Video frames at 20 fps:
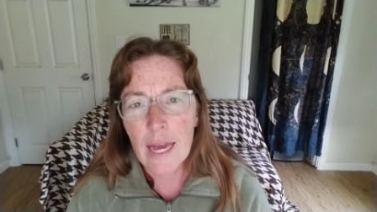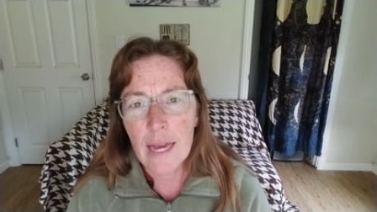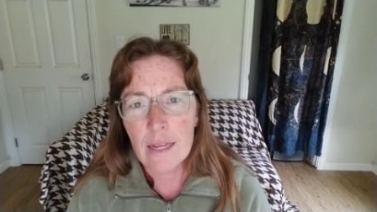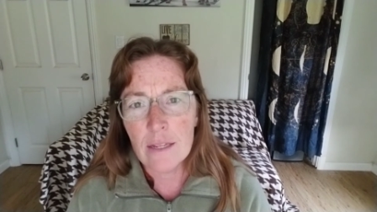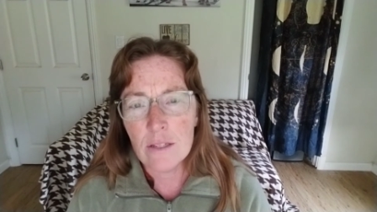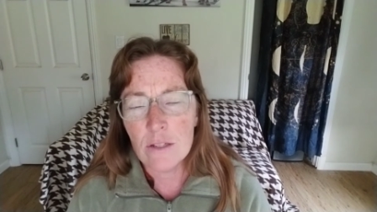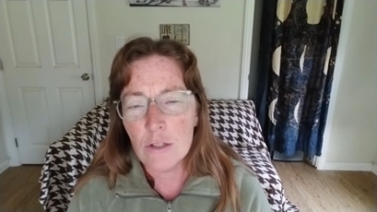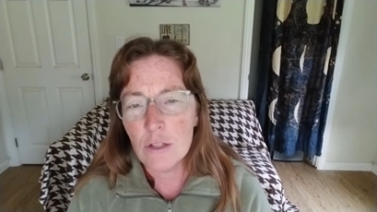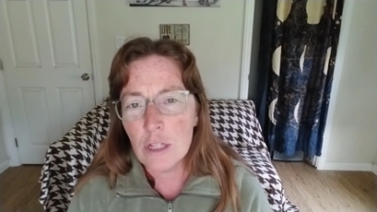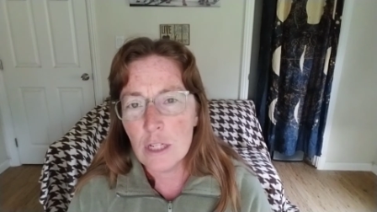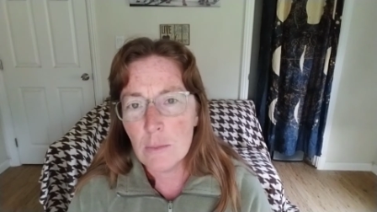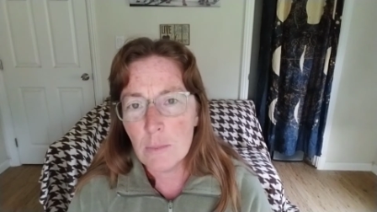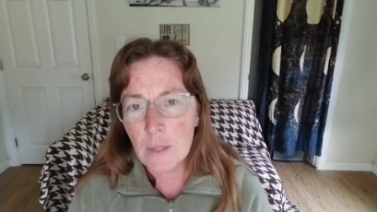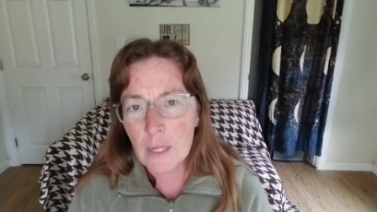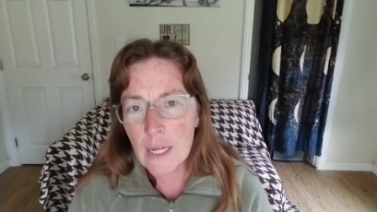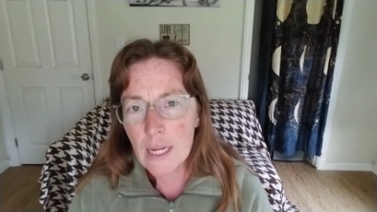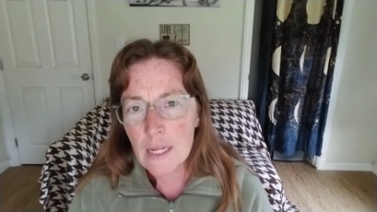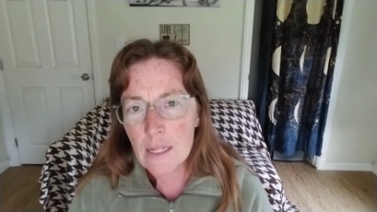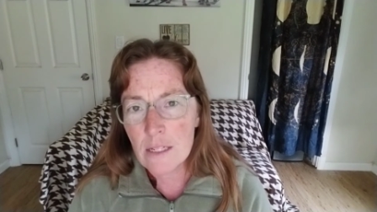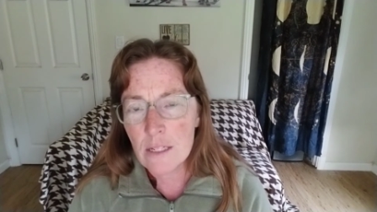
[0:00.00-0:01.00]
as a
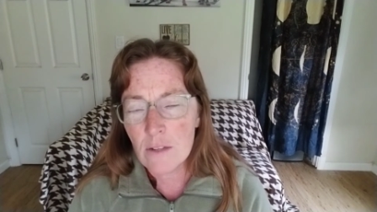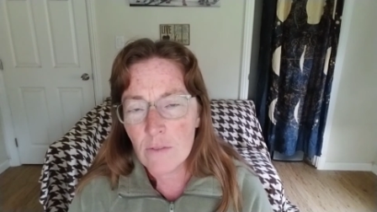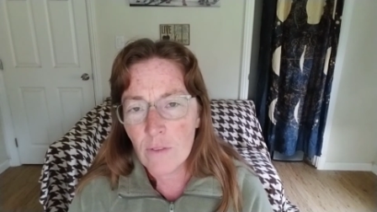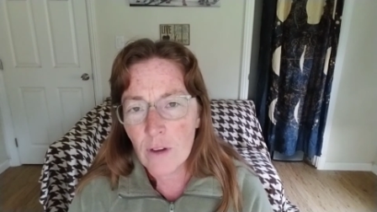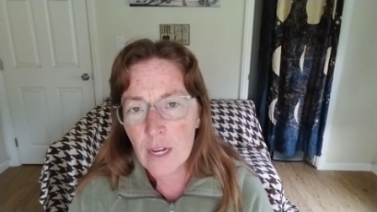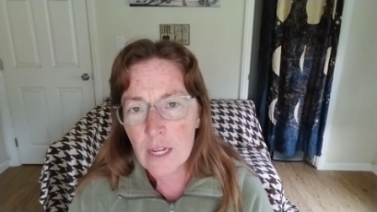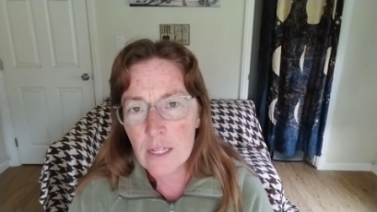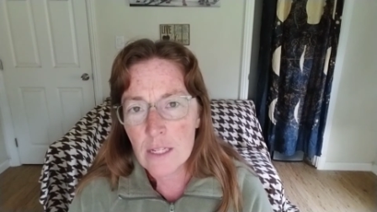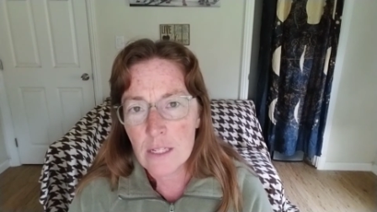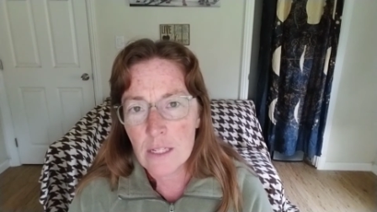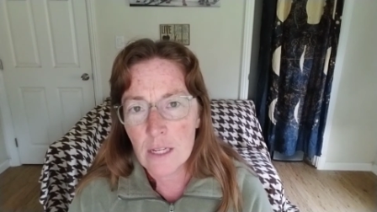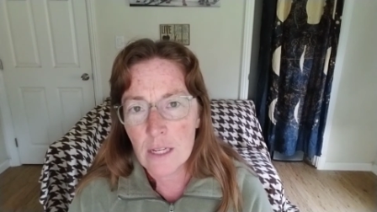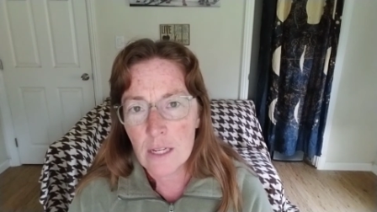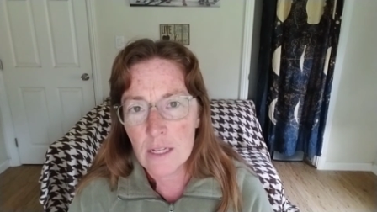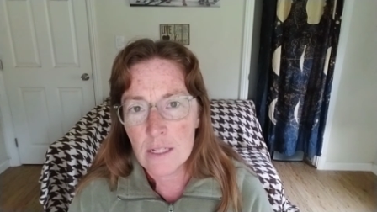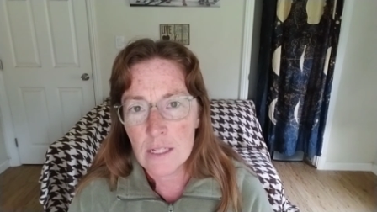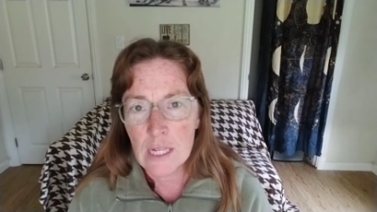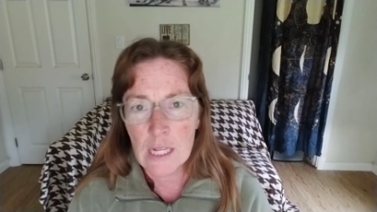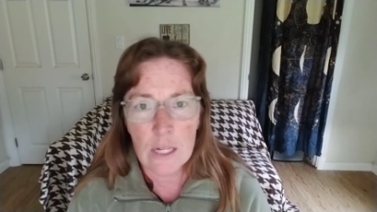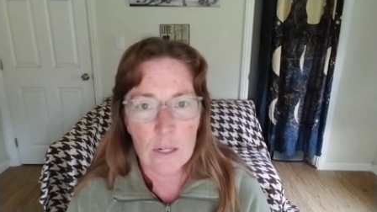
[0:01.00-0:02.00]
GPS device
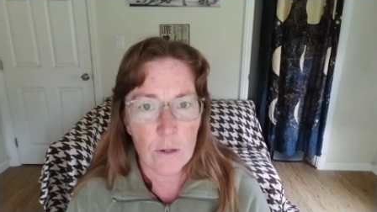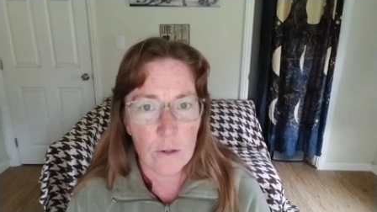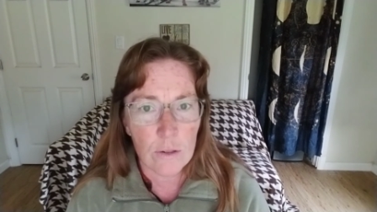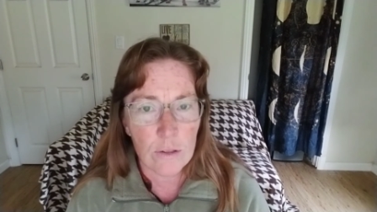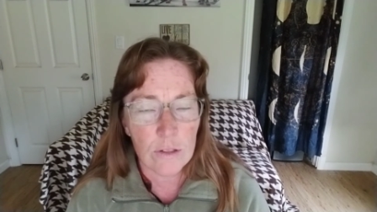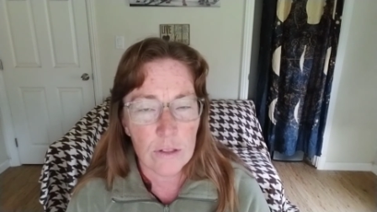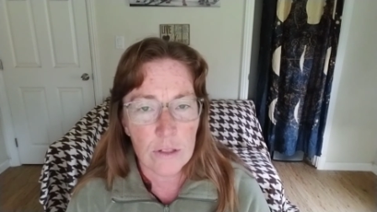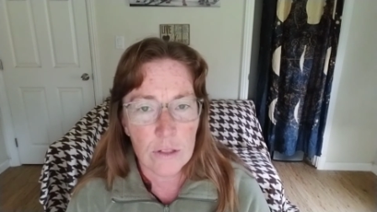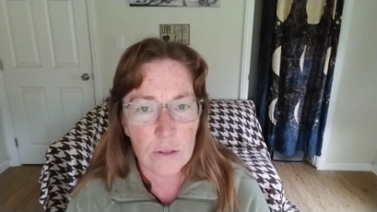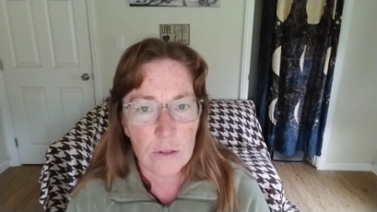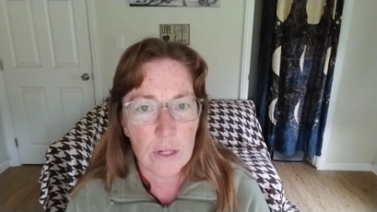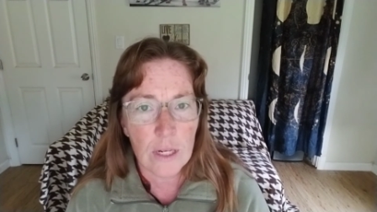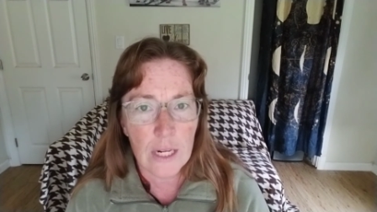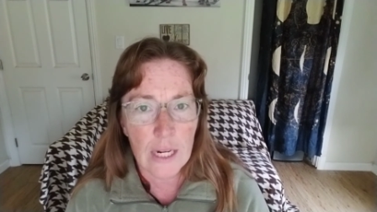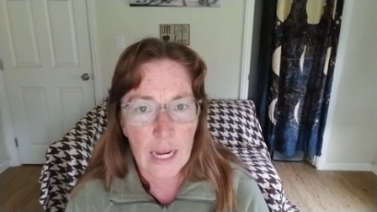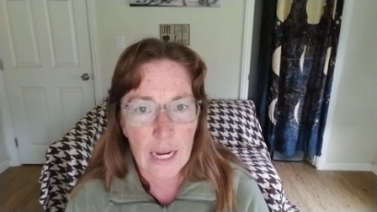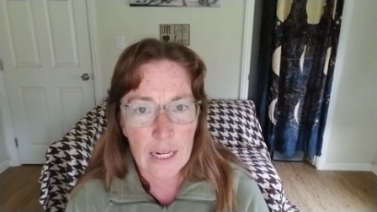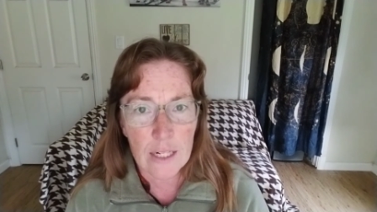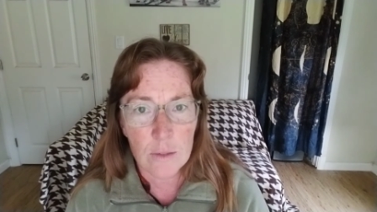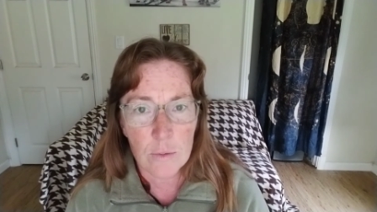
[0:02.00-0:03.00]
does in order to
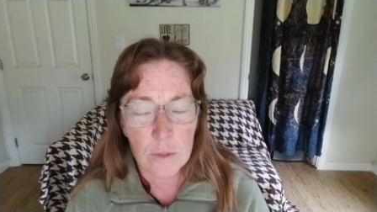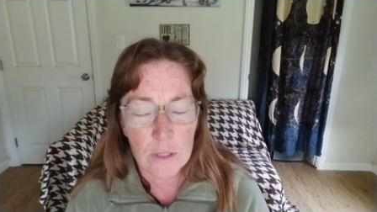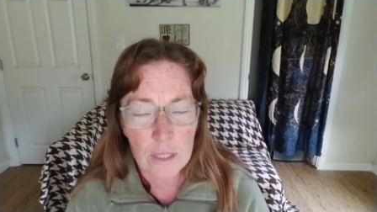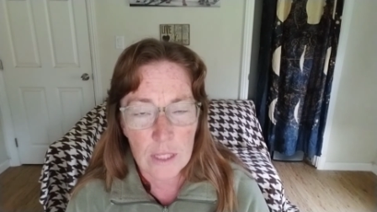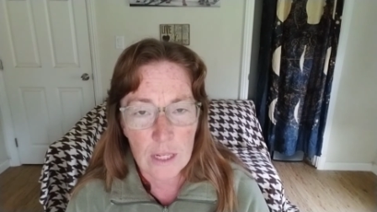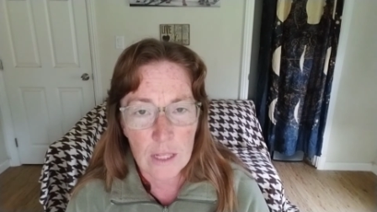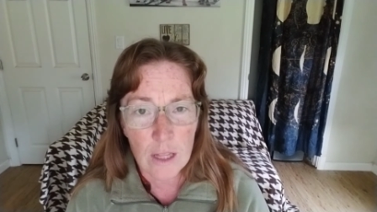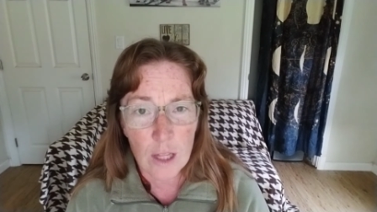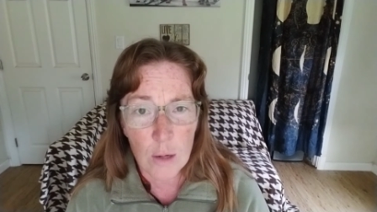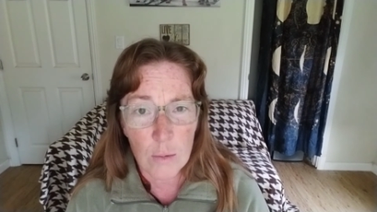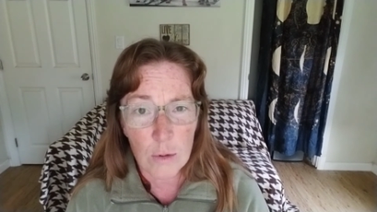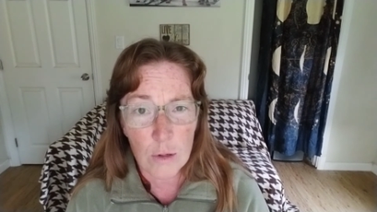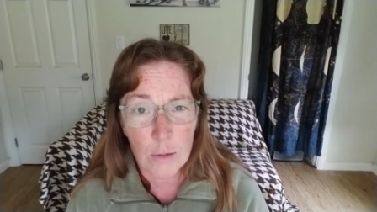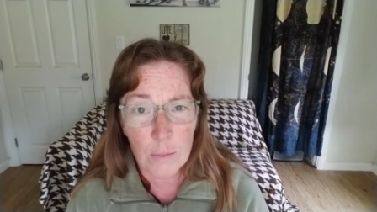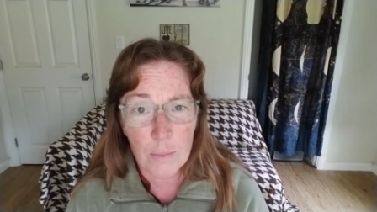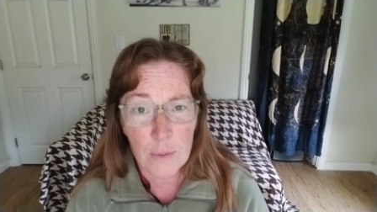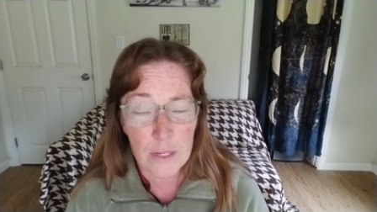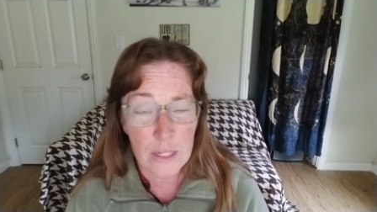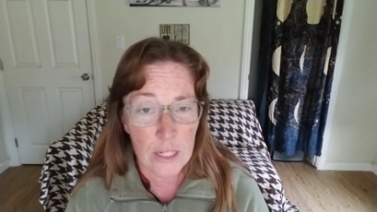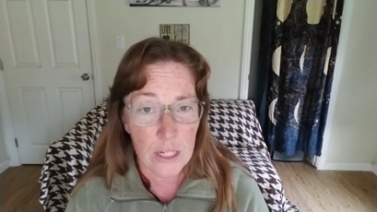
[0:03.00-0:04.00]
connect with the global
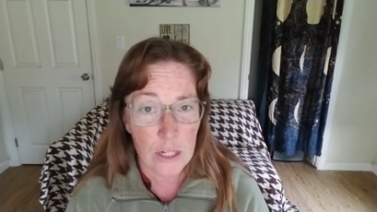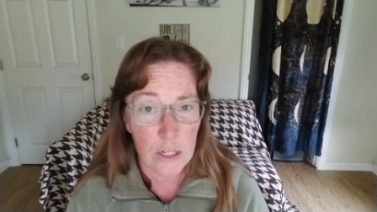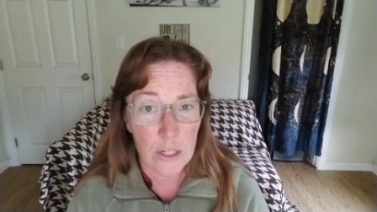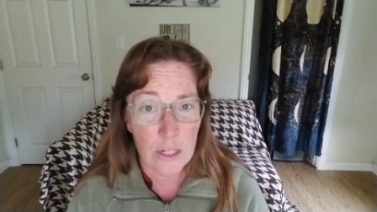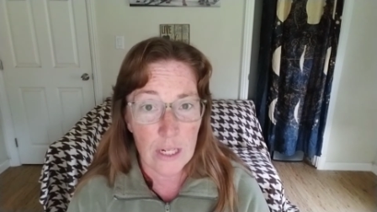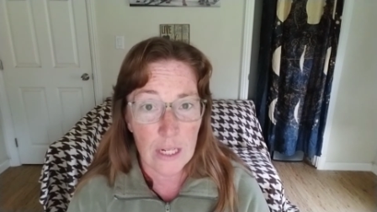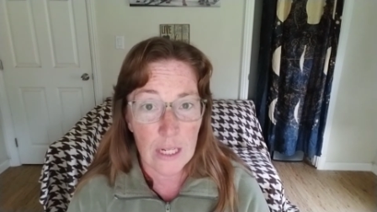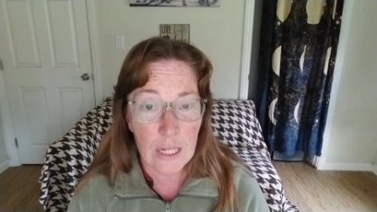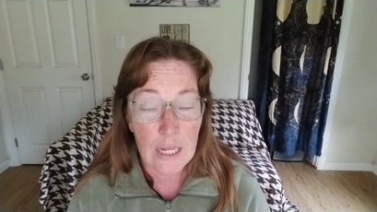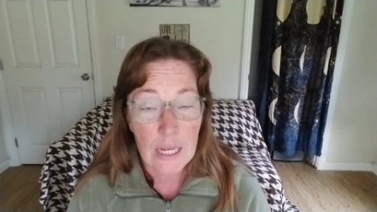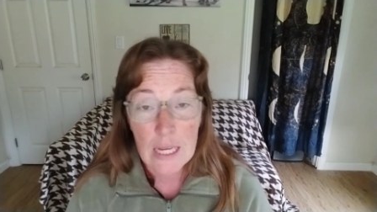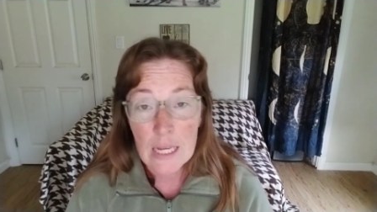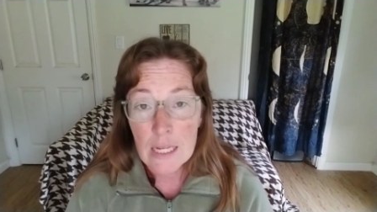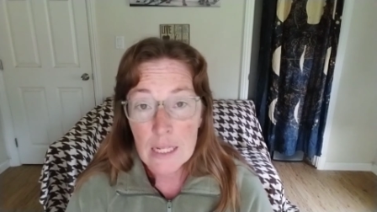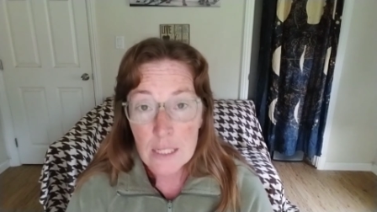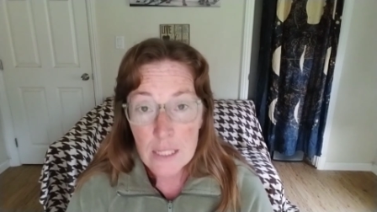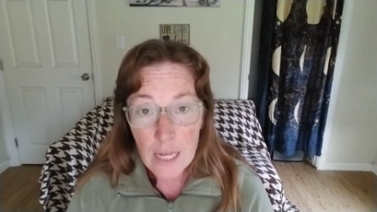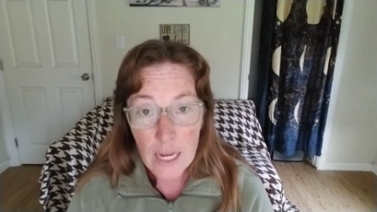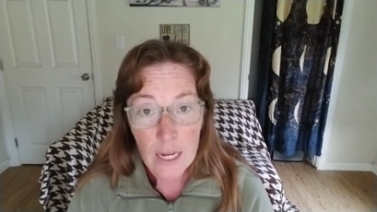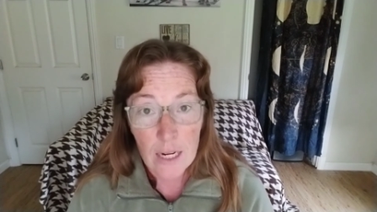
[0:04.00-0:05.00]
positioning
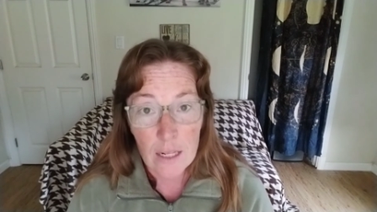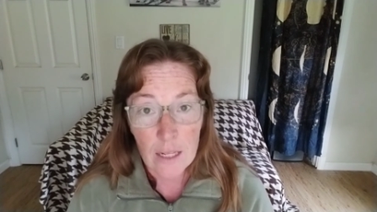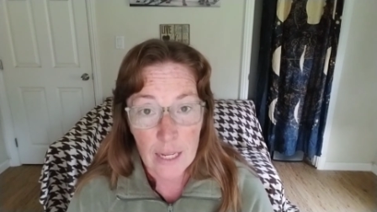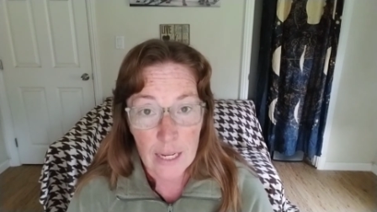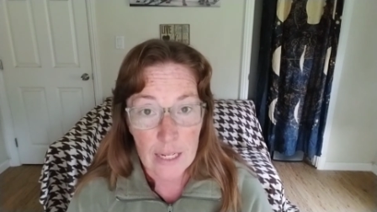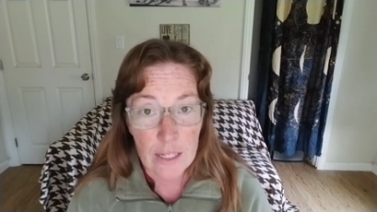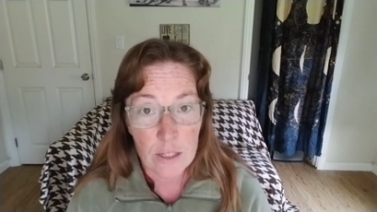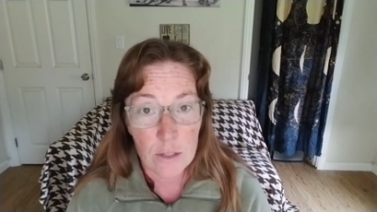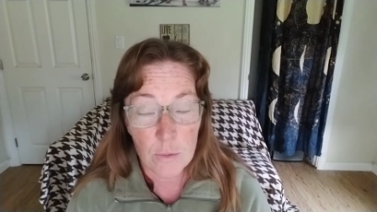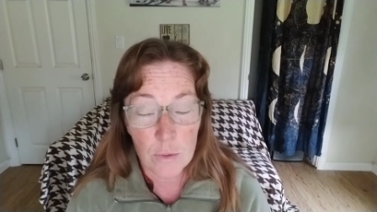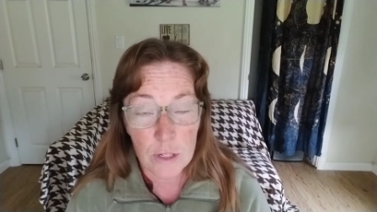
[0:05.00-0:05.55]
satellites,